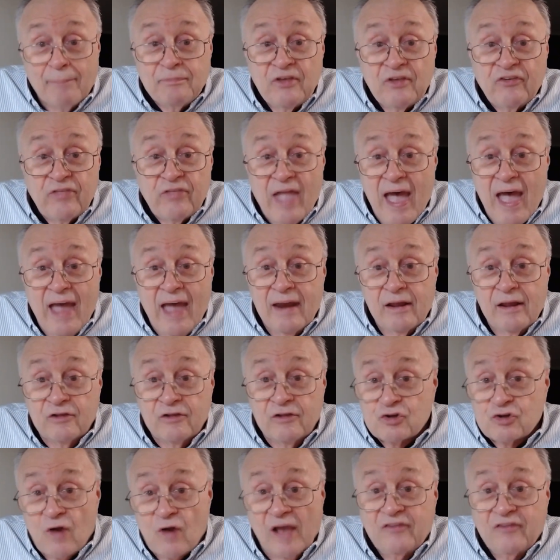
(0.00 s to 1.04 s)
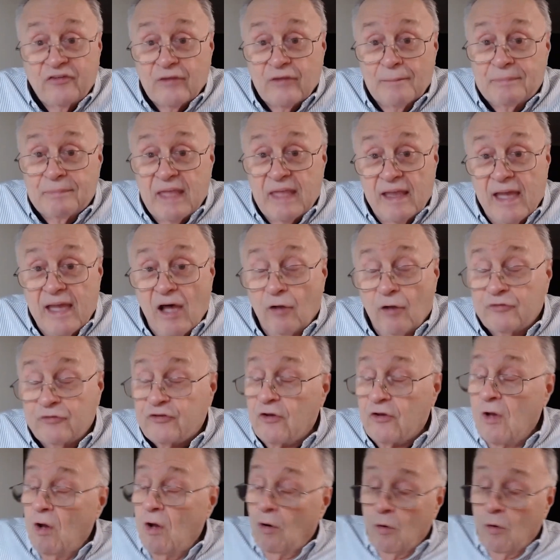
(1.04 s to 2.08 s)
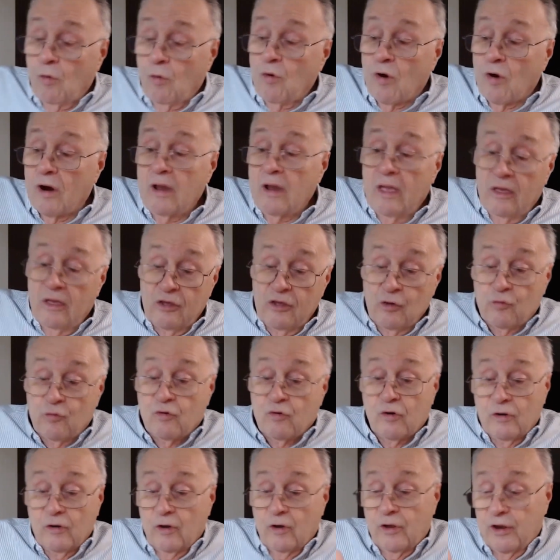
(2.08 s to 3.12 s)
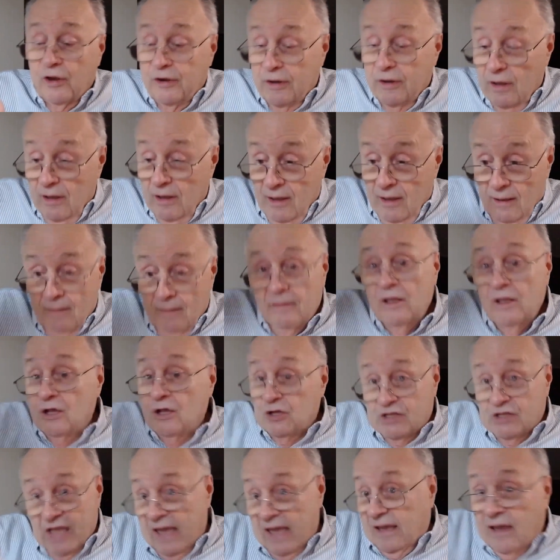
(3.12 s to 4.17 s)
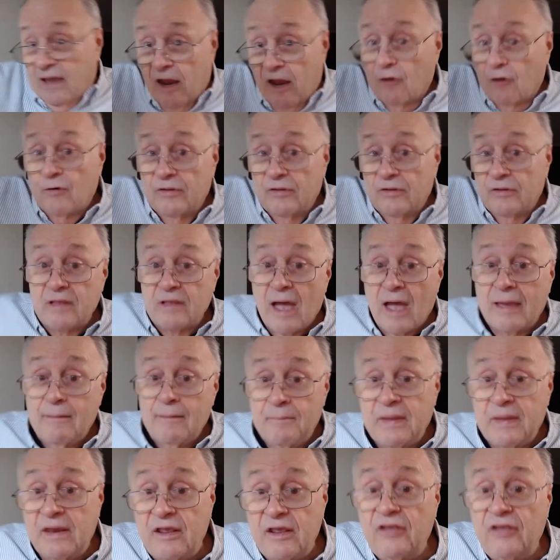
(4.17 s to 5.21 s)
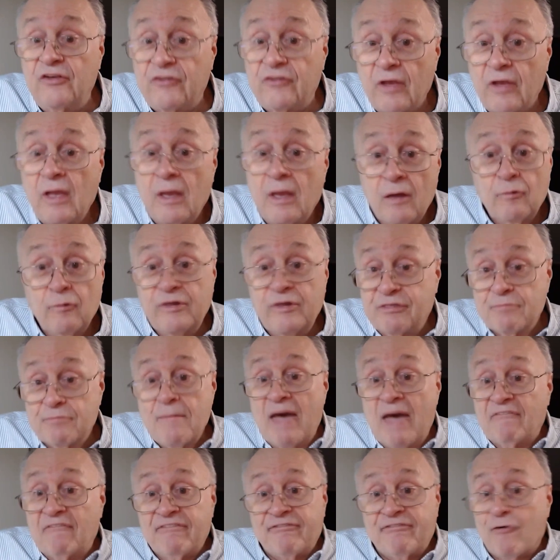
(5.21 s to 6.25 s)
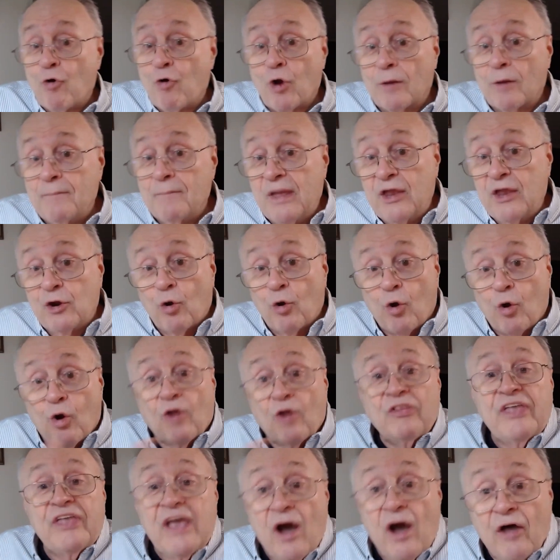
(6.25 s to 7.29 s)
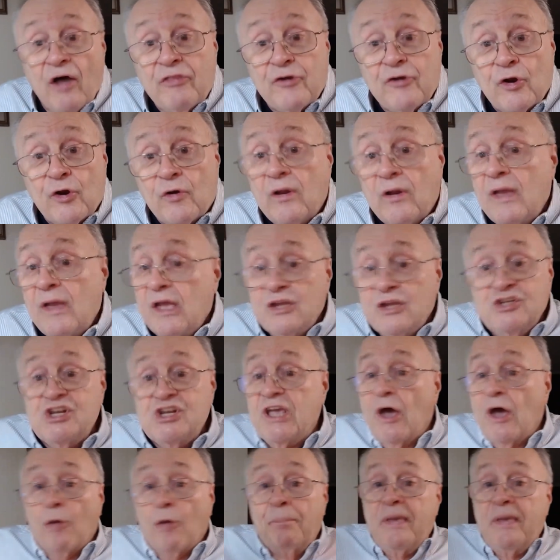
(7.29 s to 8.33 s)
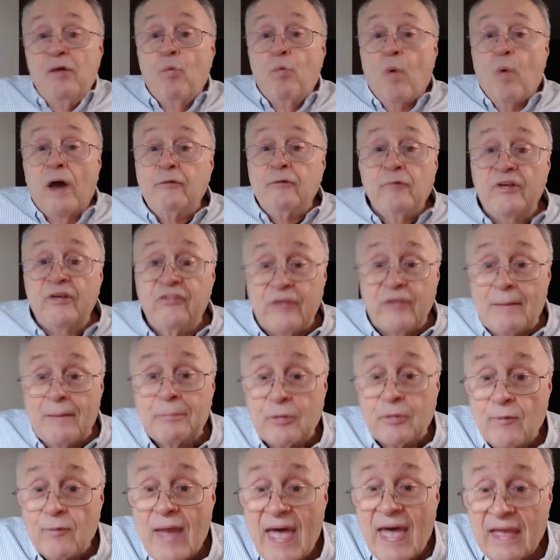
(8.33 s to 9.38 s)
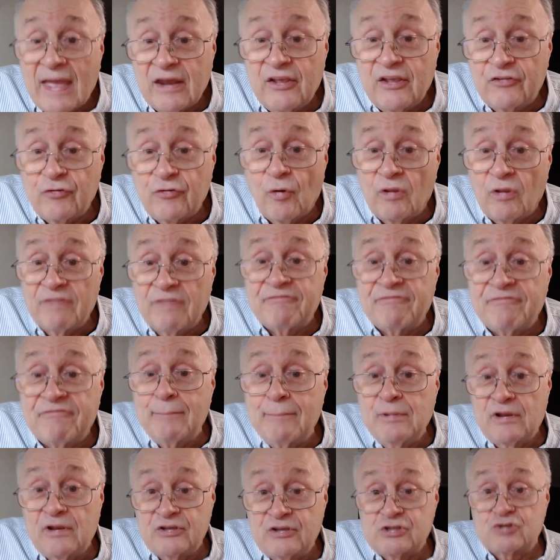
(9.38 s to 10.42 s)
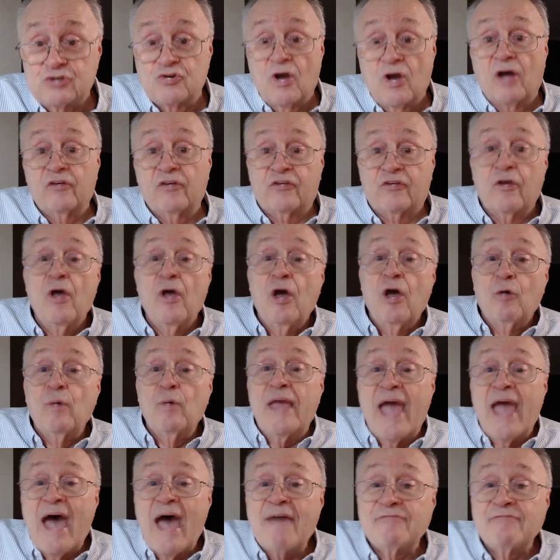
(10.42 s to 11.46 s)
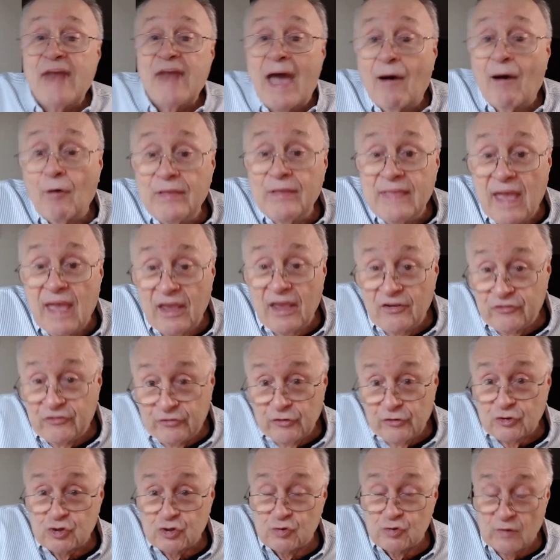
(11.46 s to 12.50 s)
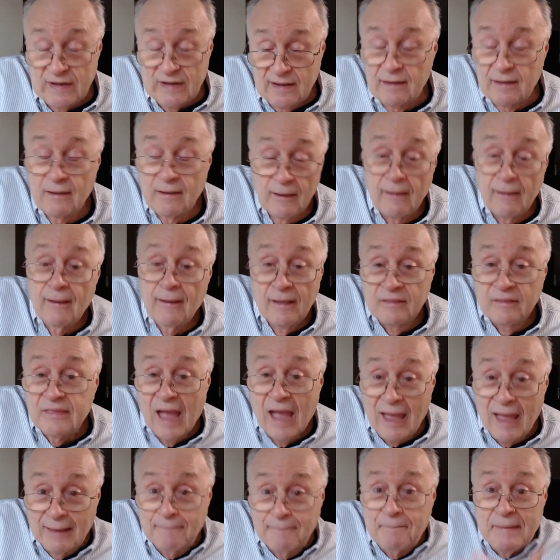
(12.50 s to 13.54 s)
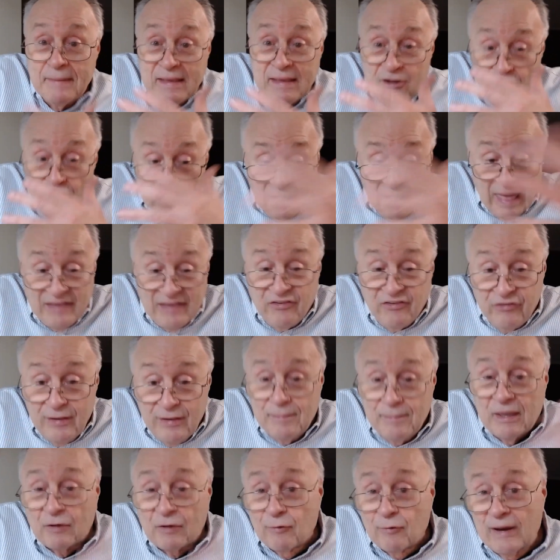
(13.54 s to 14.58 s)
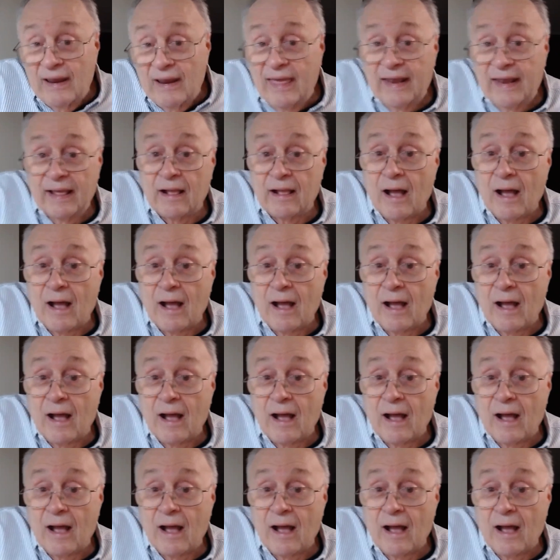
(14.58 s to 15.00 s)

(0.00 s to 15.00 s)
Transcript: the statin and try something else, or you could take care of the diabetes with metformin or all the other GLP-1 receptor agonists, all the fabulous drugs we have nowadays to treat glycemic-related